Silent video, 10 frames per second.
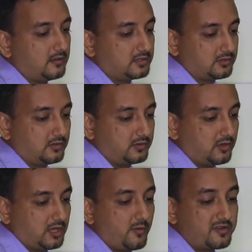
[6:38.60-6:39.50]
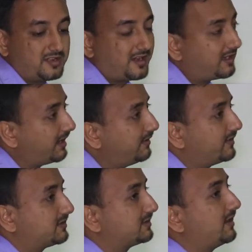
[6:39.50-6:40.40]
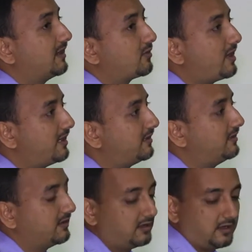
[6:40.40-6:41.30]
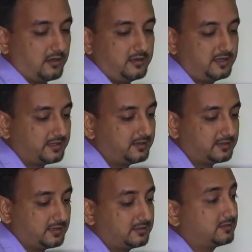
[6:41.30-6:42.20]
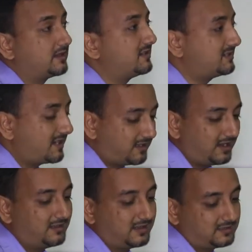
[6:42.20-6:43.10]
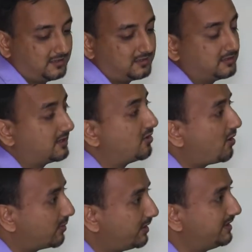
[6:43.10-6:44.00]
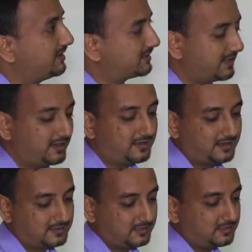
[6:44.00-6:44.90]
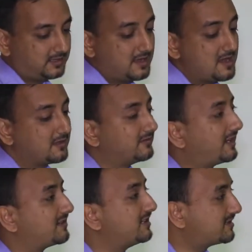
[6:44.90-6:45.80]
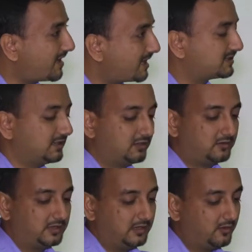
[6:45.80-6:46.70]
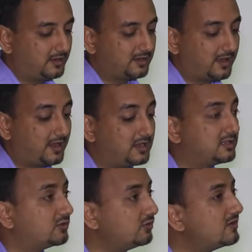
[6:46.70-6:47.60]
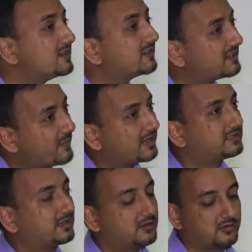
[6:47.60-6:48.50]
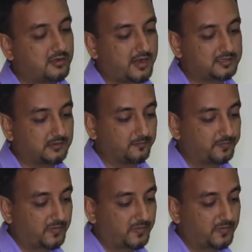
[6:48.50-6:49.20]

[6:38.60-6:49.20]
So talking about retractile versus acquired undescended testis, a retractile testis is a normally descended testis that retracts into the inguinal canal due to cremasteric contraction.